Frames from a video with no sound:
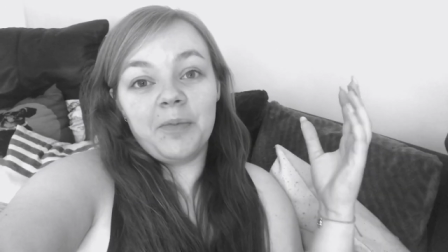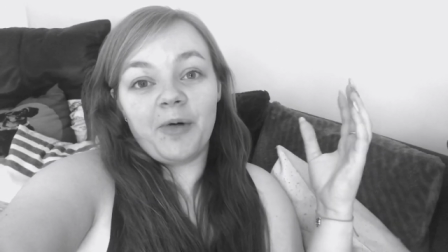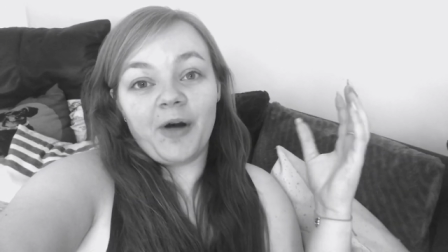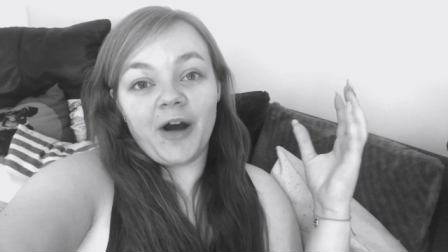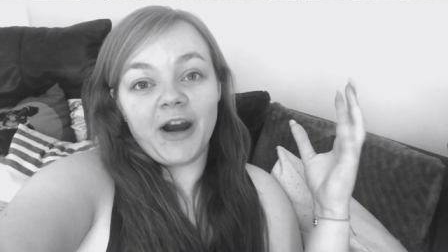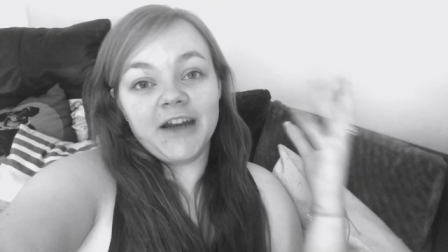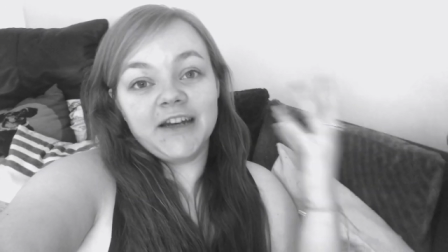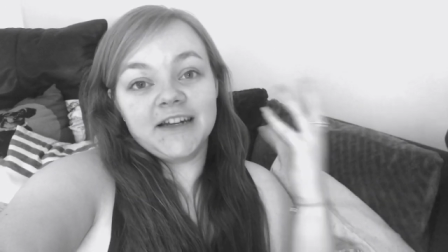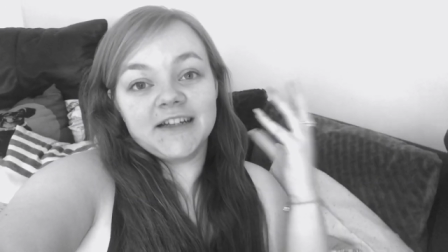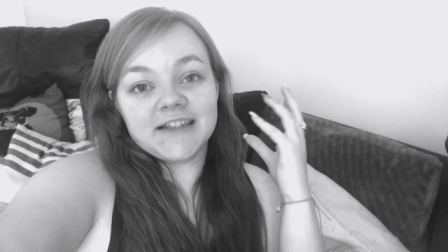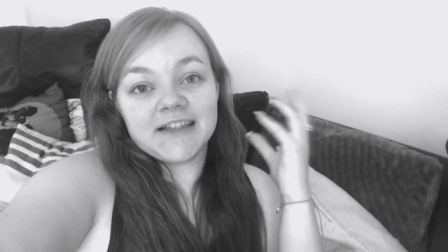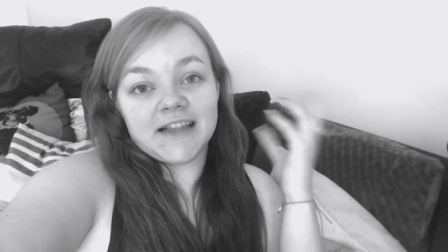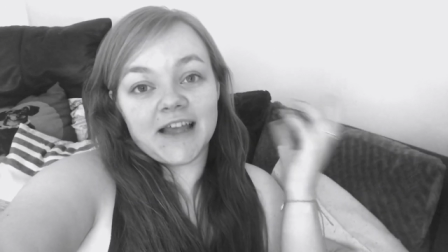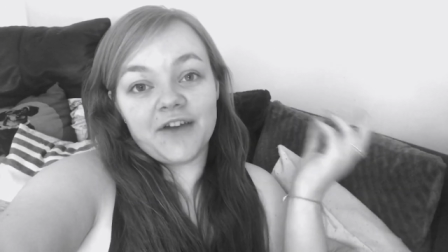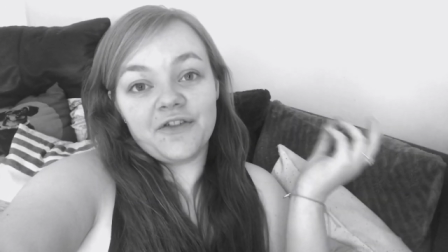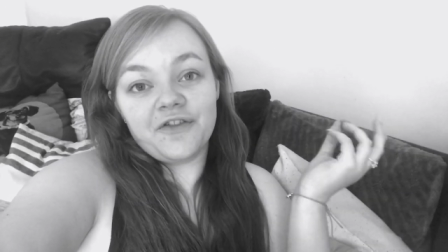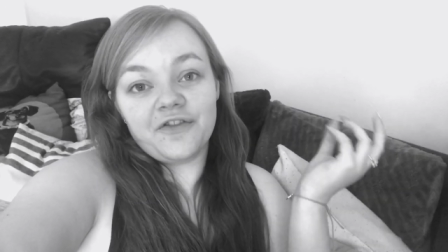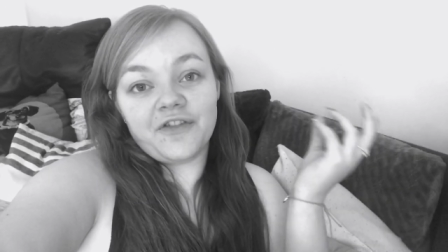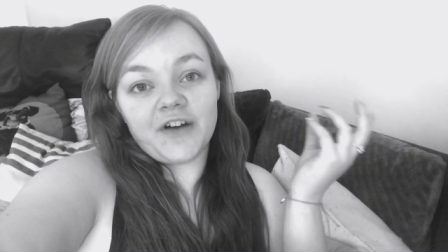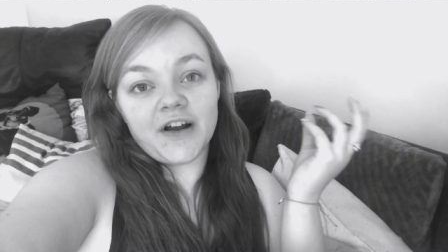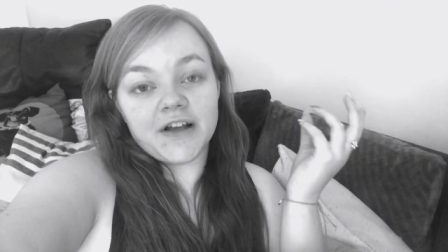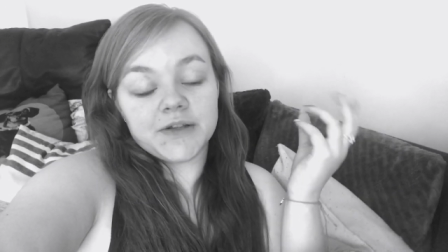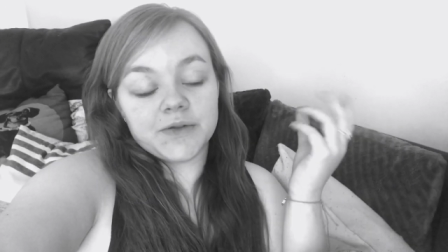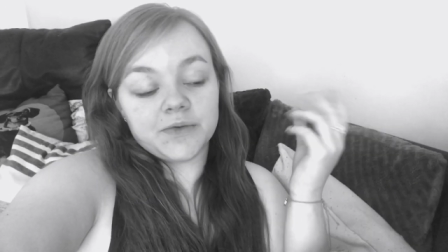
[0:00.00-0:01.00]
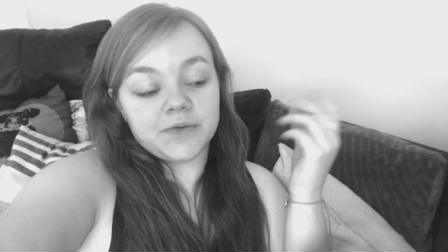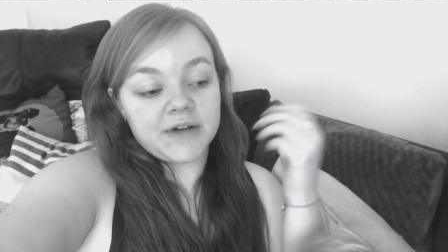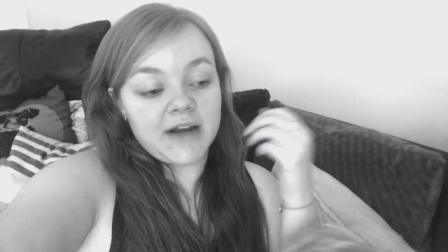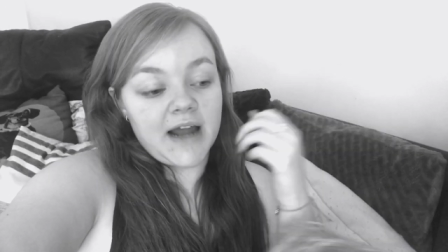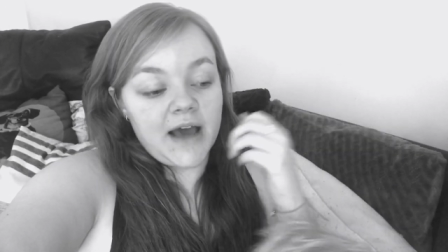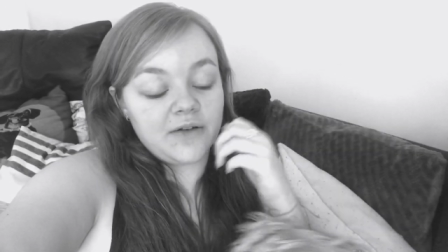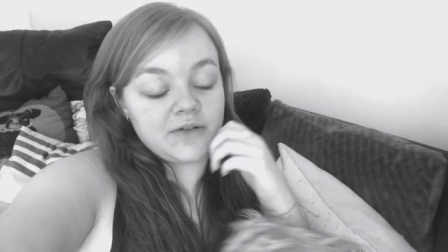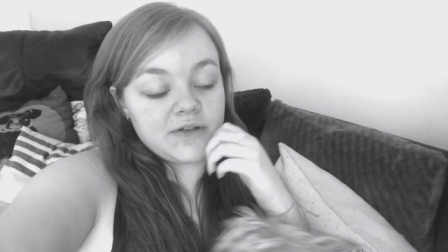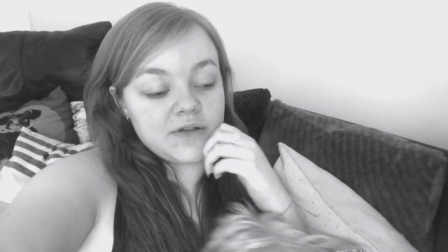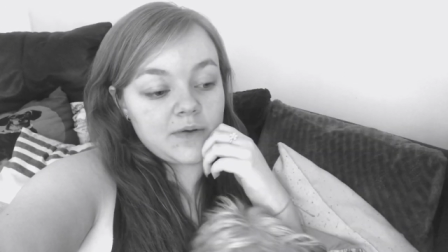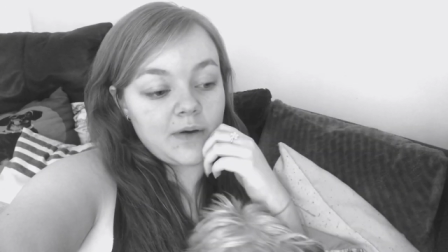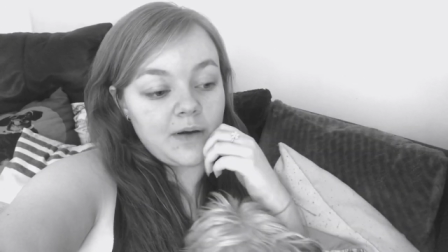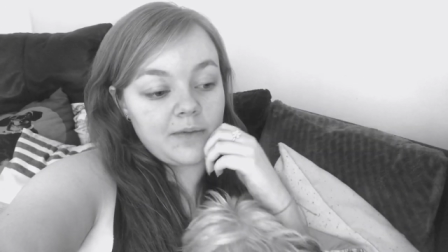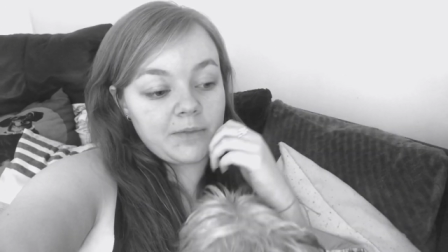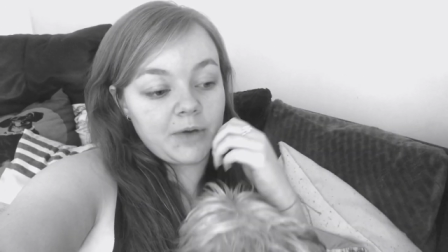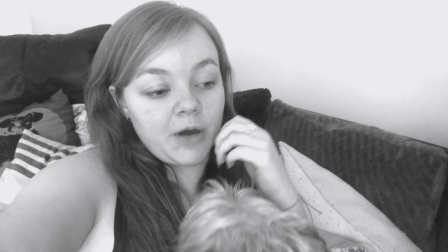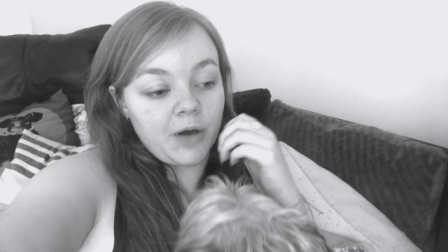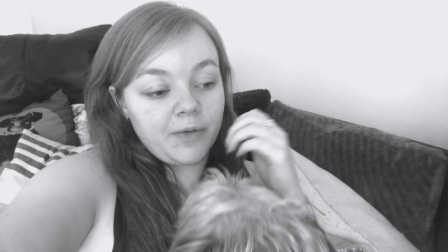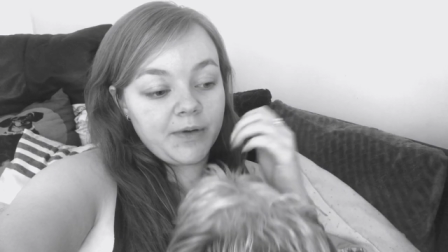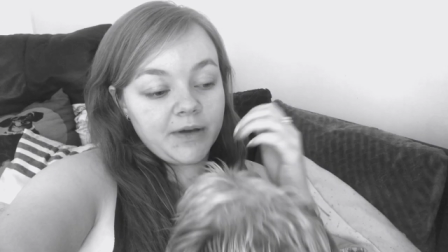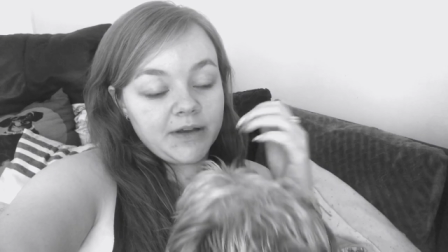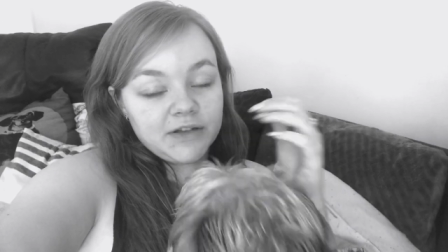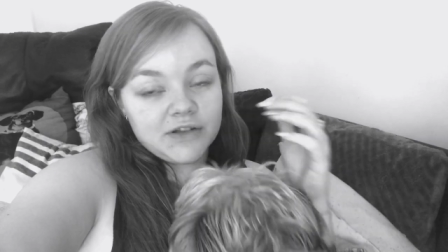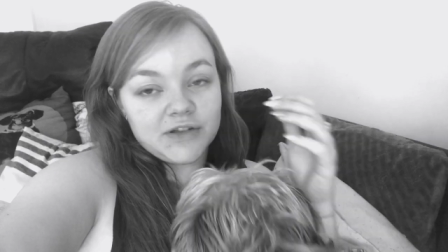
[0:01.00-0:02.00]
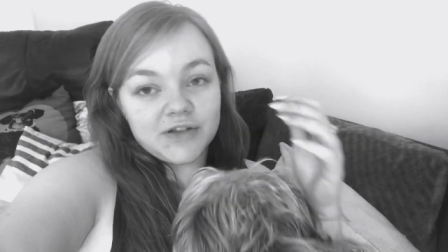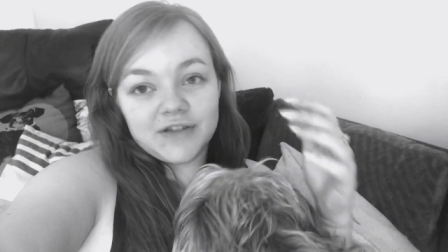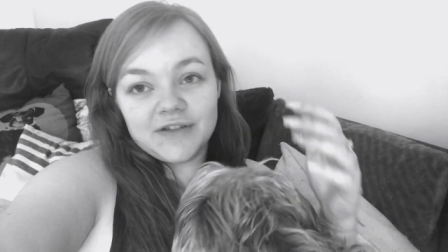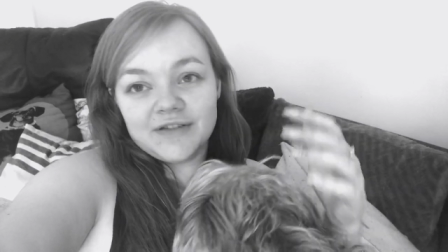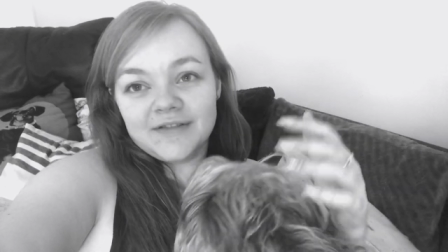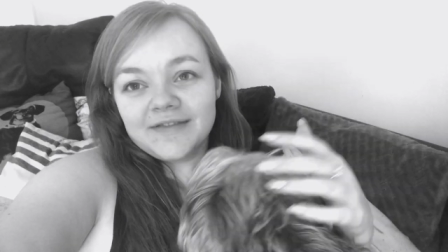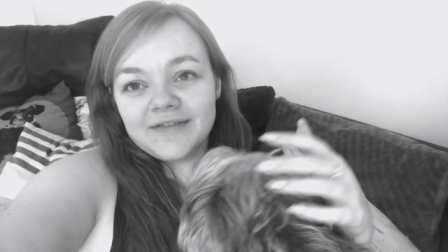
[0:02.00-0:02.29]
brain is like frazzled now, so I'm going...